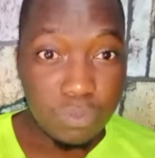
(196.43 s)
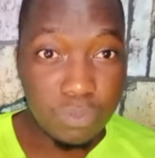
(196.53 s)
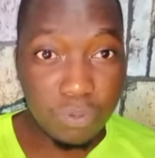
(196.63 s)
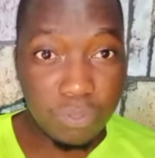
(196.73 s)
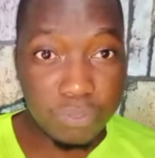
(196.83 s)
we
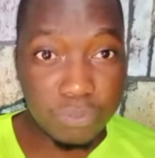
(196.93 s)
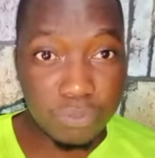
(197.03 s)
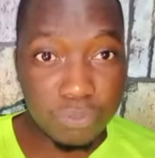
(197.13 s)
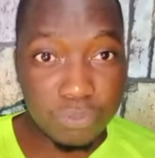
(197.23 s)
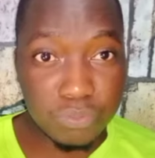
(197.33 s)

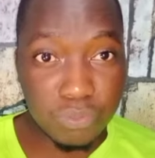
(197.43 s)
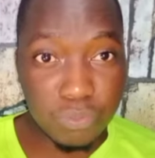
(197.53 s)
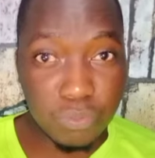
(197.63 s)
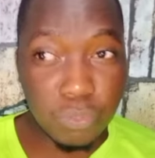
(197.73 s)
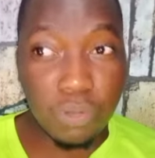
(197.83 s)
also saw
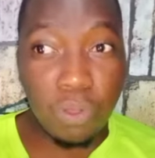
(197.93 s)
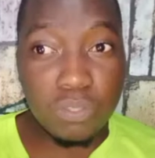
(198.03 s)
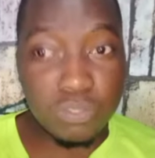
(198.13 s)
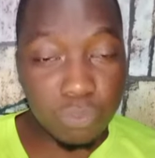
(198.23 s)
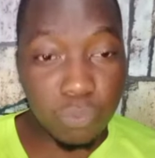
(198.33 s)
we
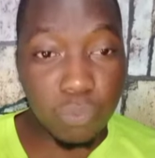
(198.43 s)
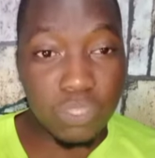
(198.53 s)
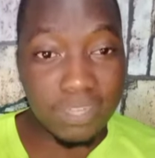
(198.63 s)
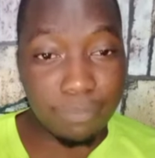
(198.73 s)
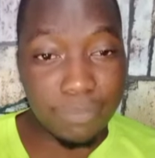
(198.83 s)
all saw
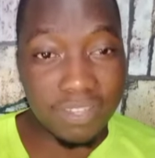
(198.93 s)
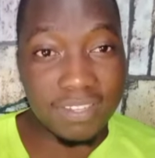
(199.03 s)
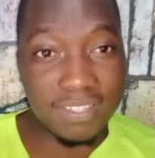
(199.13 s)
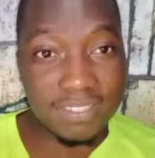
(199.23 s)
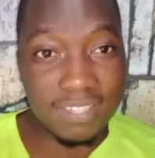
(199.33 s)
what
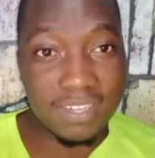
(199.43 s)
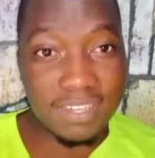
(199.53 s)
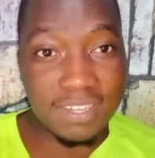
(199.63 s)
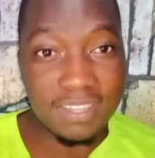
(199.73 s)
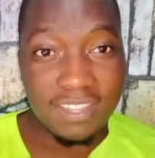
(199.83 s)
happened yesterday